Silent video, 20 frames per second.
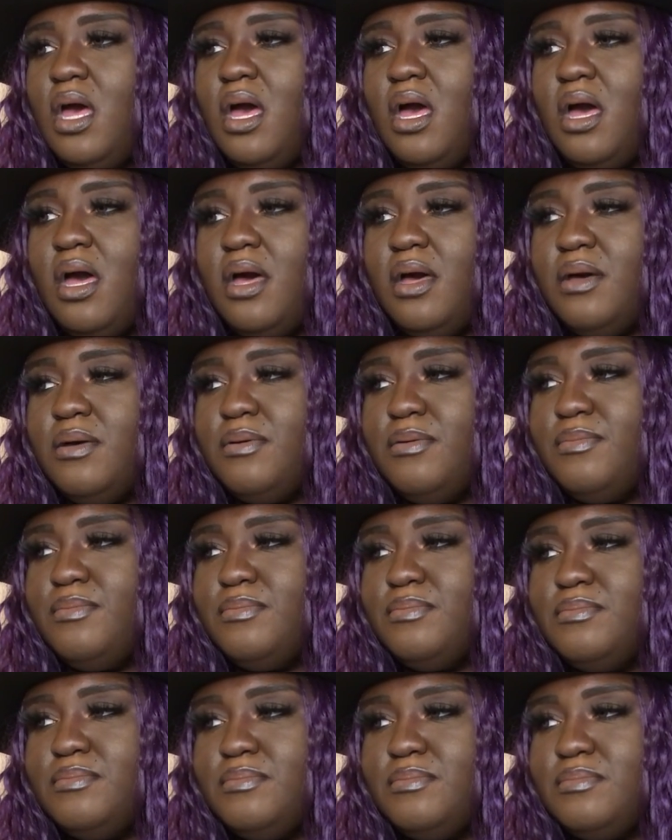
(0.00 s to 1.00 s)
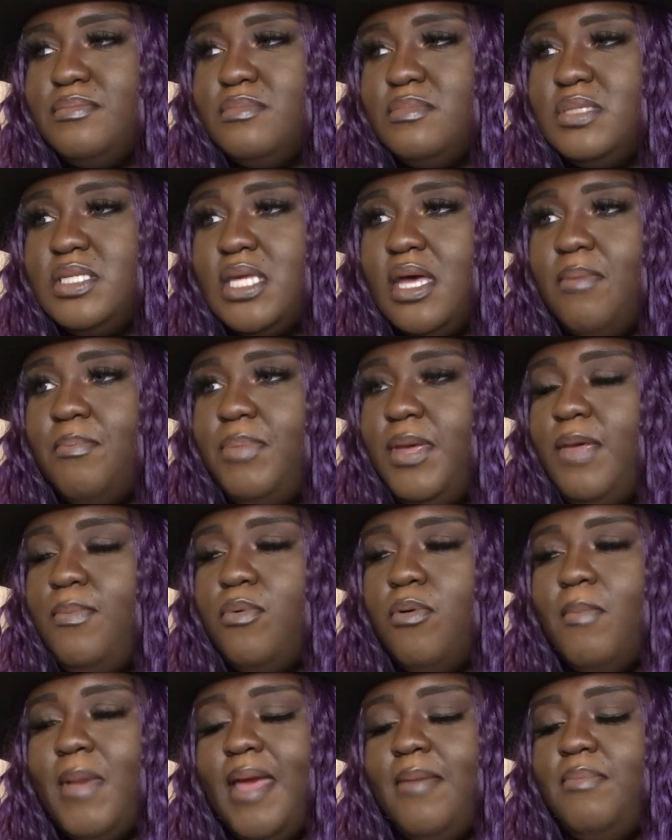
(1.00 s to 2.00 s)
um, some
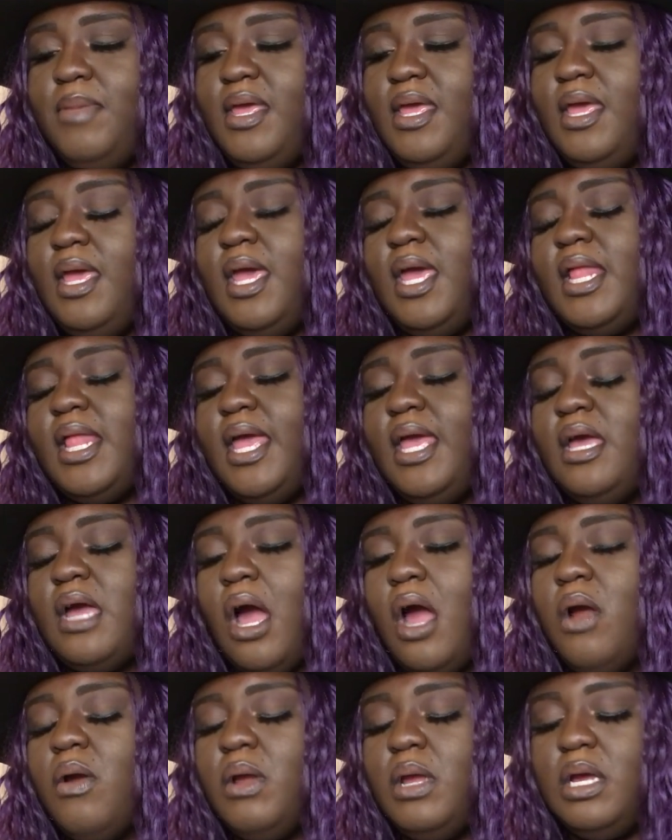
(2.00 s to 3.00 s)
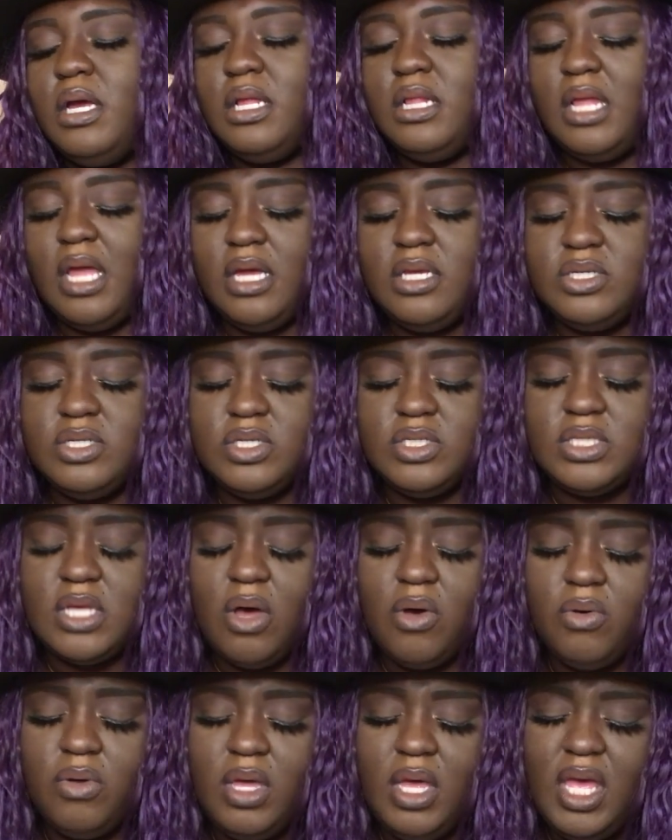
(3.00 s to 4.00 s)
people may be in a current connection
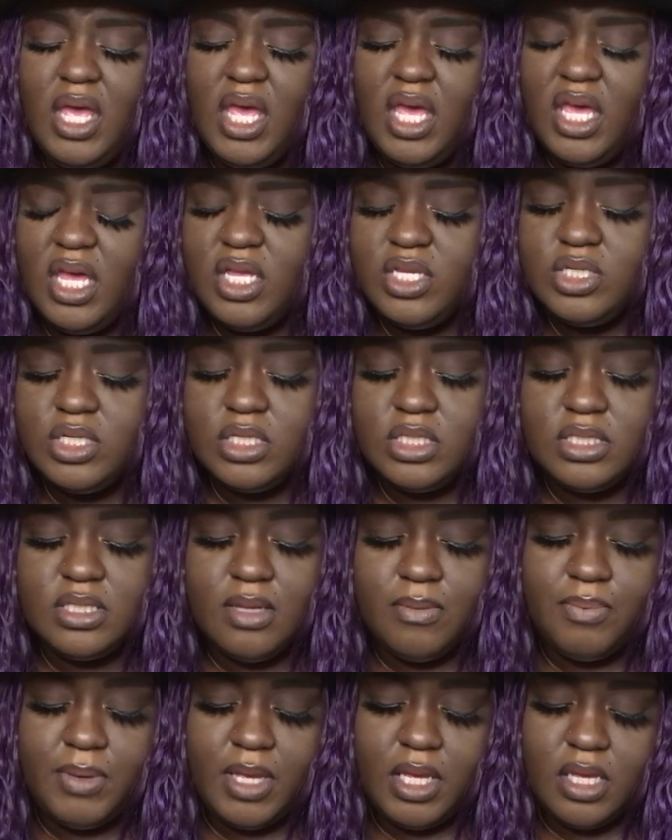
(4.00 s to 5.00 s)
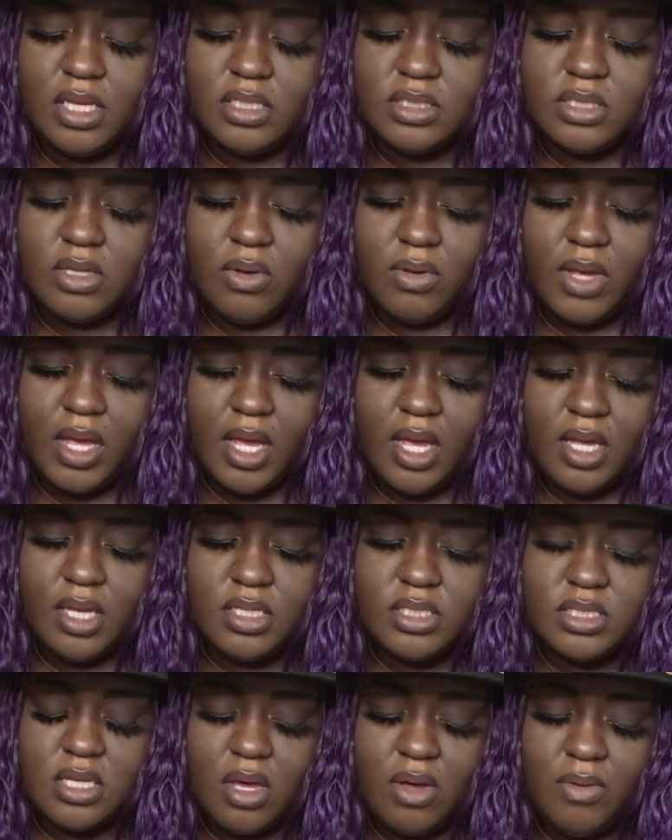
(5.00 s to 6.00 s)
so it just depends
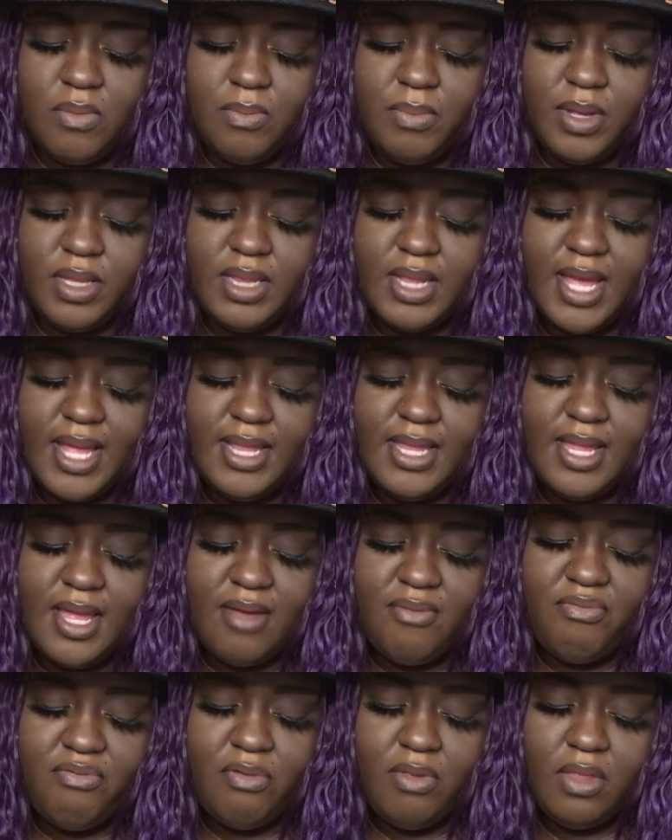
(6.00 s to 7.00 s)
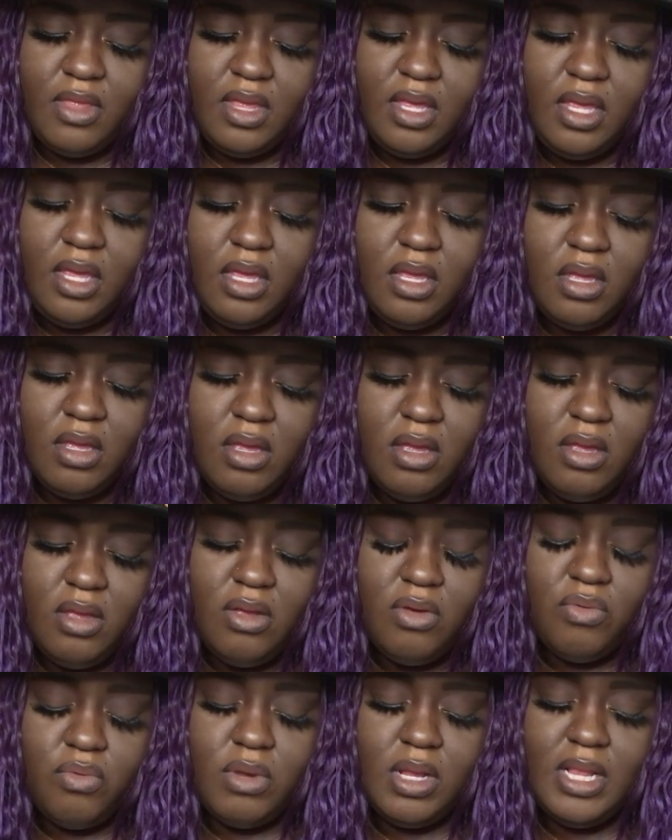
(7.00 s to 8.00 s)
okay so but that definitely
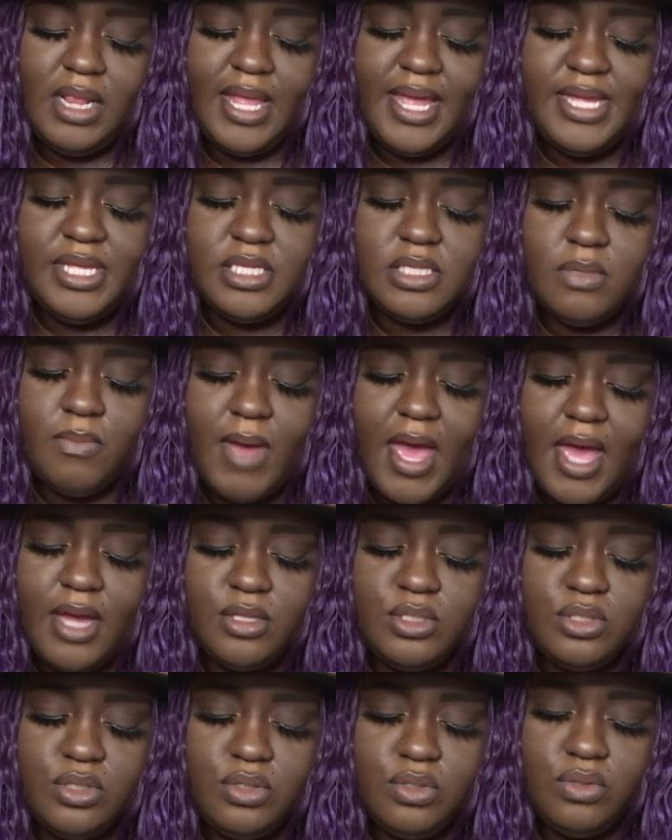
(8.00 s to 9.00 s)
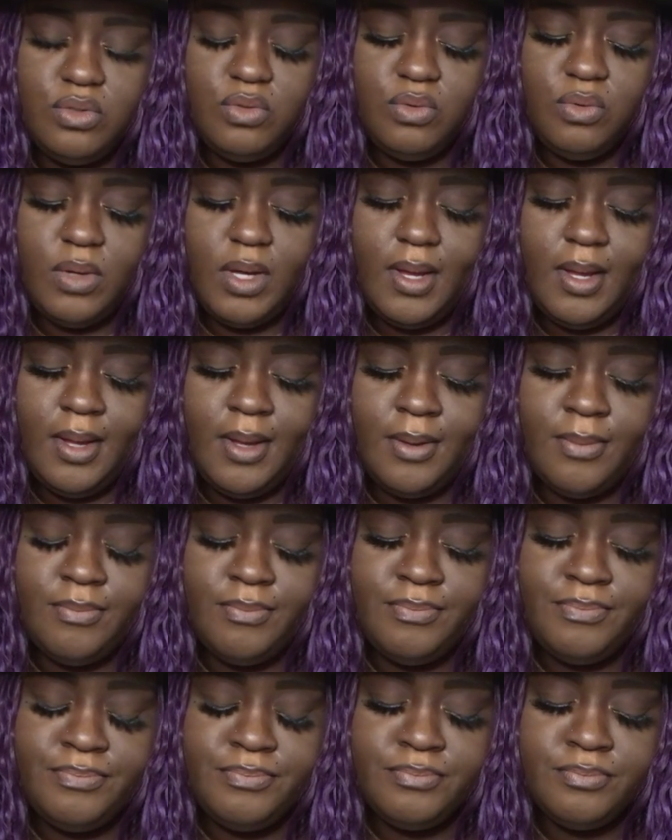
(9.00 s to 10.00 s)
relates back to
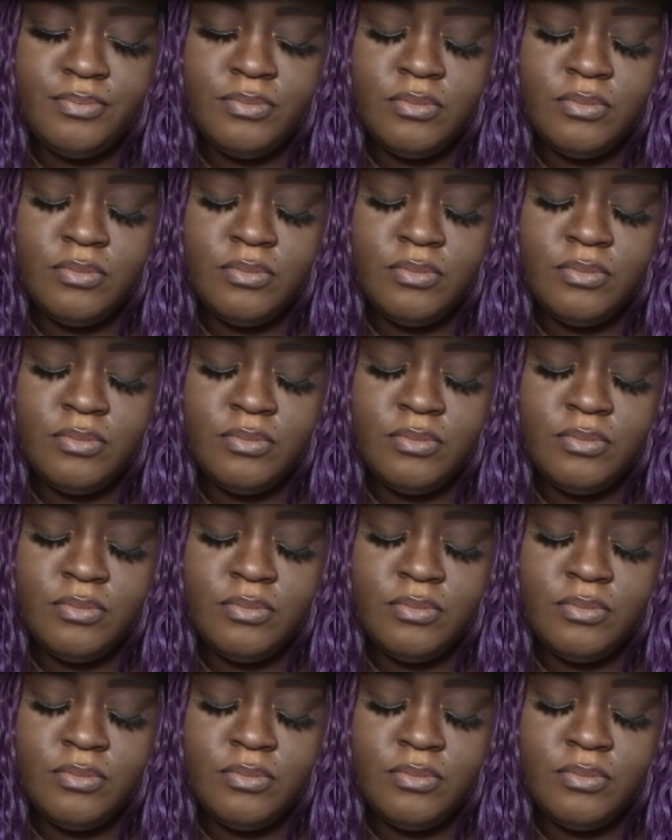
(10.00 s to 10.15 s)
um,